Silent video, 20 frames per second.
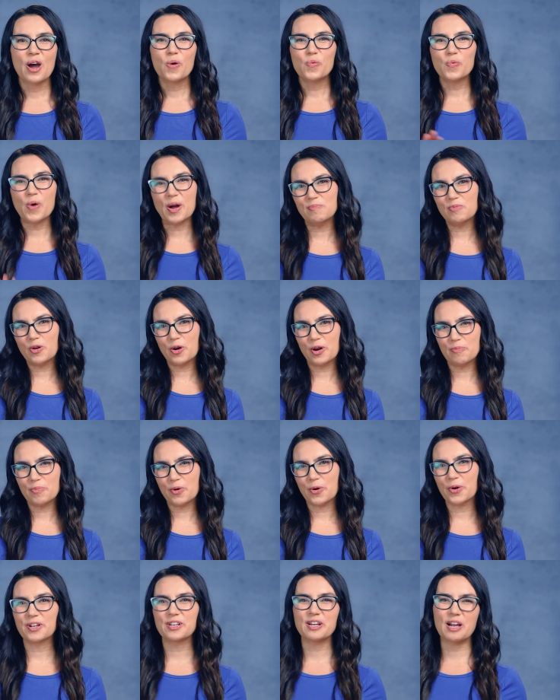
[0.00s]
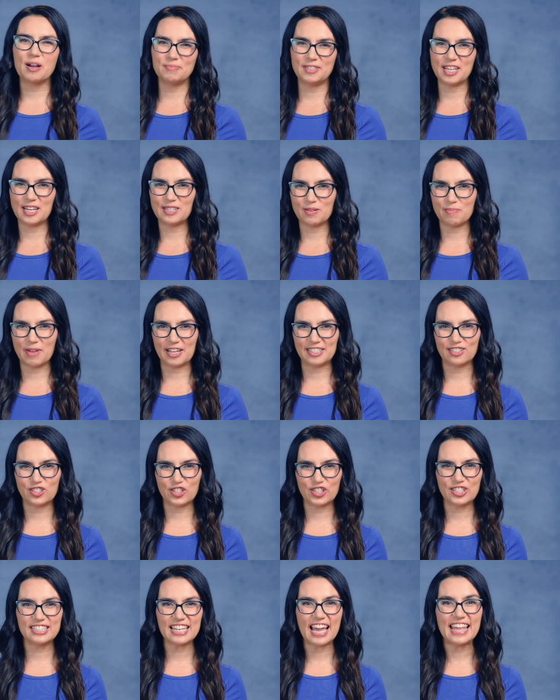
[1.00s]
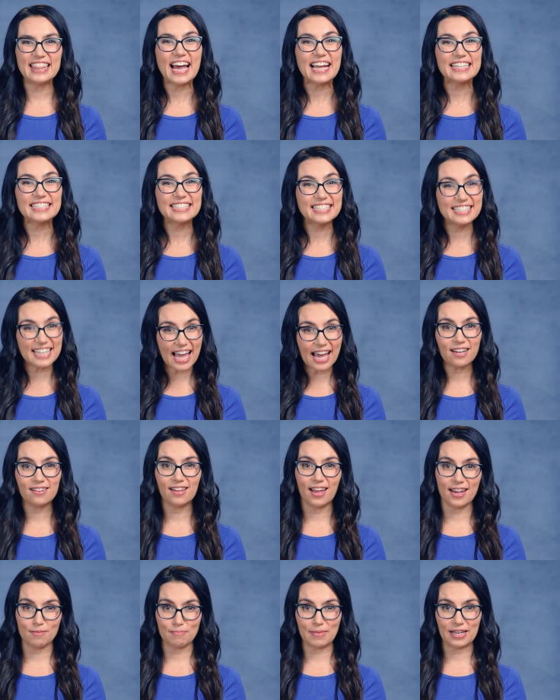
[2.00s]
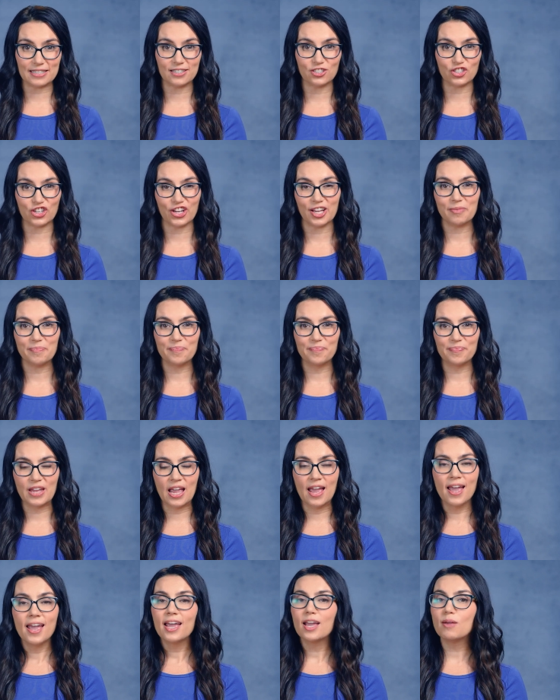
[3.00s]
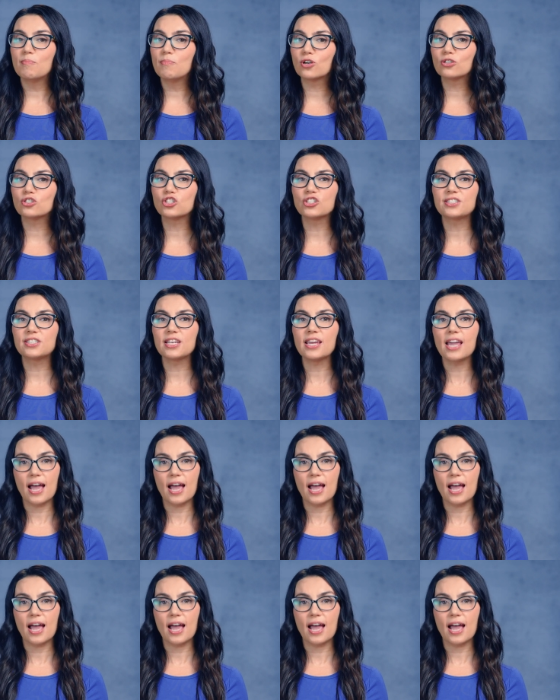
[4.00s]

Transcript: One more important update to messages, and that's satellite messaging. Emergency